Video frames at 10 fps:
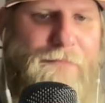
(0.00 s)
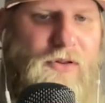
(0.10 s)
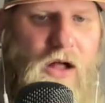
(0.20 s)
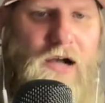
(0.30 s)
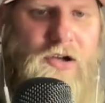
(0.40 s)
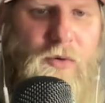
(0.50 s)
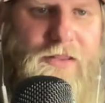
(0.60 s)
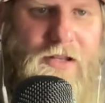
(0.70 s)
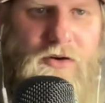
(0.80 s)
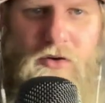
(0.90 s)
Polanco
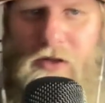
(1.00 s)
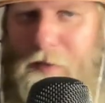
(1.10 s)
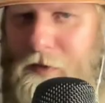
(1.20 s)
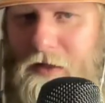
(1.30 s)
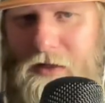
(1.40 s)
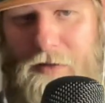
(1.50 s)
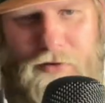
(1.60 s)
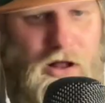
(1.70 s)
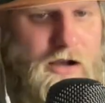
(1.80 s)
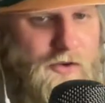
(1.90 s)
in there early.
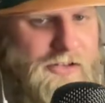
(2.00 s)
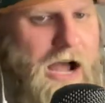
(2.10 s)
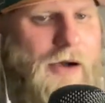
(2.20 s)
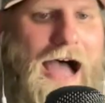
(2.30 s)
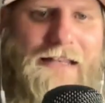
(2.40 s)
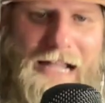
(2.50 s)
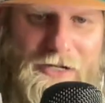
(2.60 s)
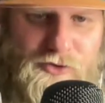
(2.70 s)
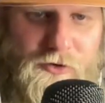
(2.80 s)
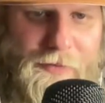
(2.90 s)
Polanco's now out of that
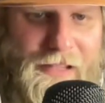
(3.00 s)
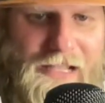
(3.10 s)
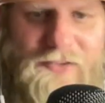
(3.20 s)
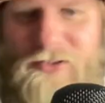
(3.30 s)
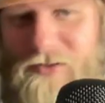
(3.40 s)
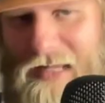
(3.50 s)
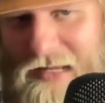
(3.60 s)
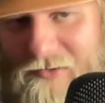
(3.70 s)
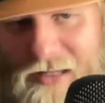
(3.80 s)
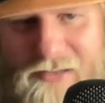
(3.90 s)
group. He
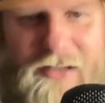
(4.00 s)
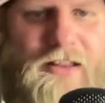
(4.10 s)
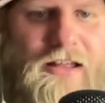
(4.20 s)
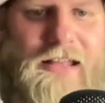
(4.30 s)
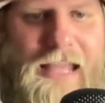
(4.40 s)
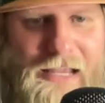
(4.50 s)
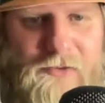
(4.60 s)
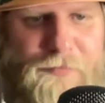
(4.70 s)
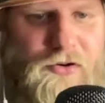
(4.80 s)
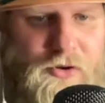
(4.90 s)
is into the he's
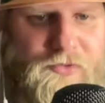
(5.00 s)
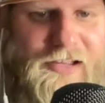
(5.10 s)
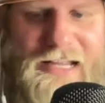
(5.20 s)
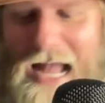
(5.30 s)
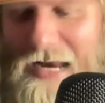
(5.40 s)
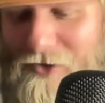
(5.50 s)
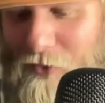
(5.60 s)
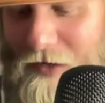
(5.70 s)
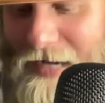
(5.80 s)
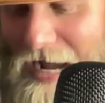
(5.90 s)
producing
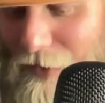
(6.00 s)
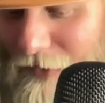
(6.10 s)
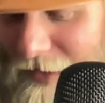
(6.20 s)
category now.